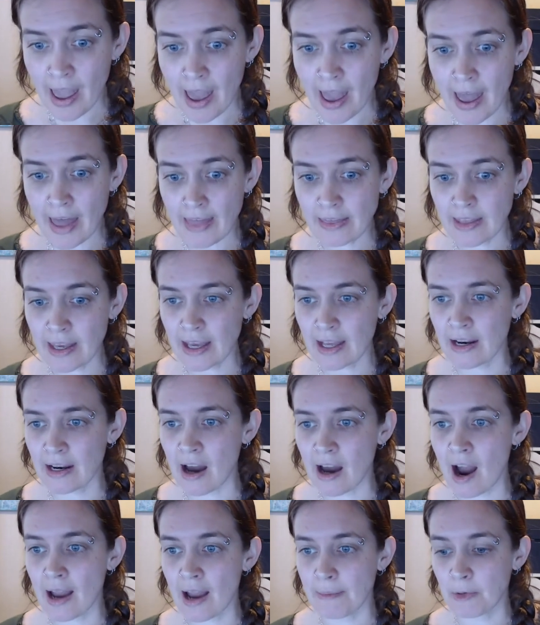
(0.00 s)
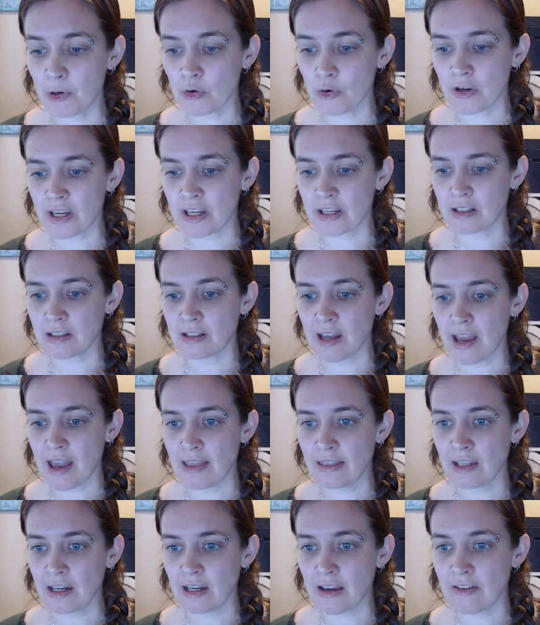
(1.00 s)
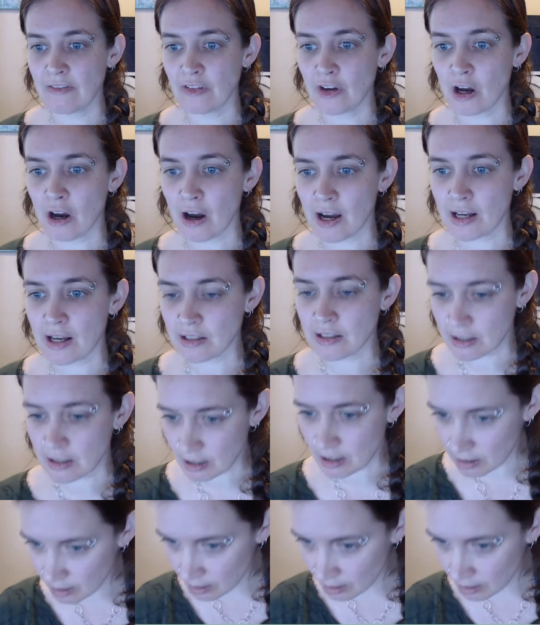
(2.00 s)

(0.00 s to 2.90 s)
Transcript: And then I'm going, and then I've got